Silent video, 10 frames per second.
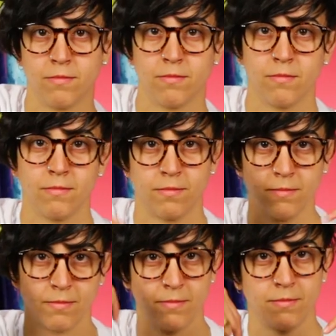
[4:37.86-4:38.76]

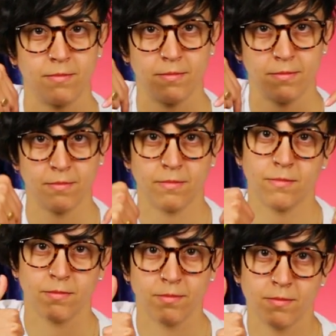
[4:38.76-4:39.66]

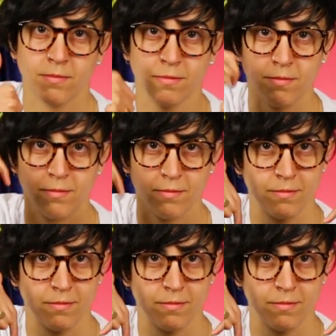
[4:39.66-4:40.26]
(not speaking)